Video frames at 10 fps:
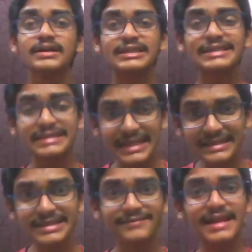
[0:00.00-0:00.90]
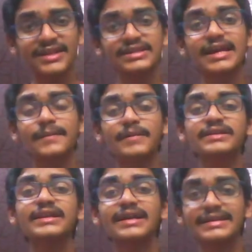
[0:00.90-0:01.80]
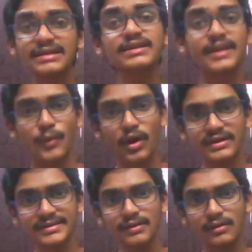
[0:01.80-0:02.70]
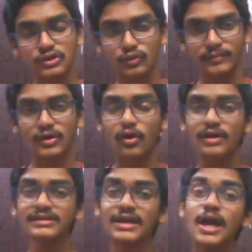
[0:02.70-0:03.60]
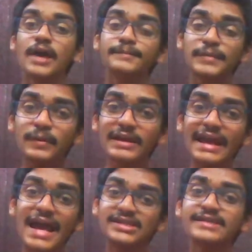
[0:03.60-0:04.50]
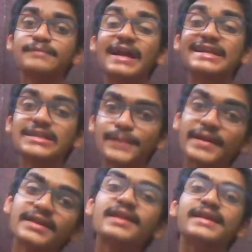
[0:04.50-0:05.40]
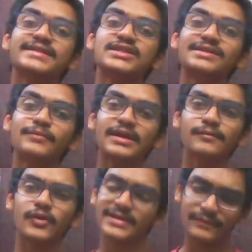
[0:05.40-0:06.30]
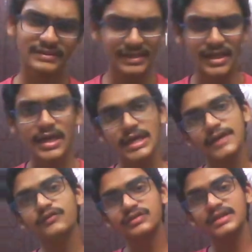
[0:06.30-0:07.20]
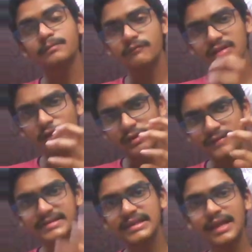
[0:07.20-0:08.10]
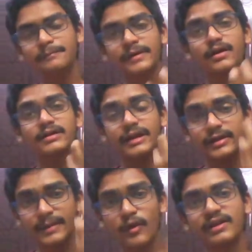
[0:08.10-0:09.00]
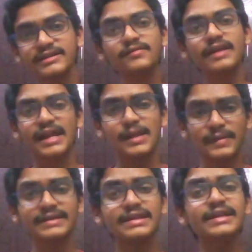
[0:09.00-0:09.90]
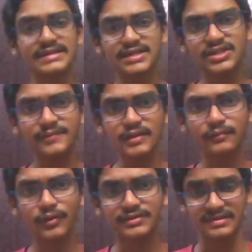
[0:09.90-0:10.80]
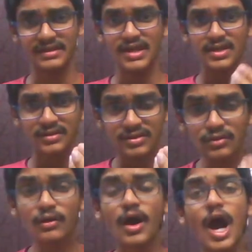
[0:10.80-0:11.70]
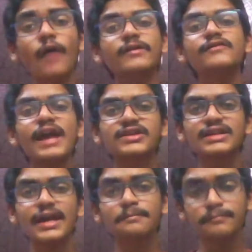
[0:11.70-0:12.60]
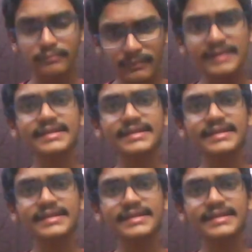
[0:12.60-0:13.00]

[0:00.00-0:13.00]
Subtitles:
then this will actually help us in increasing democracy also, because people can actually participate in the decision making process. See, if you see, we'll always say that a democracy will help in the decision making process. So how it will actually help? By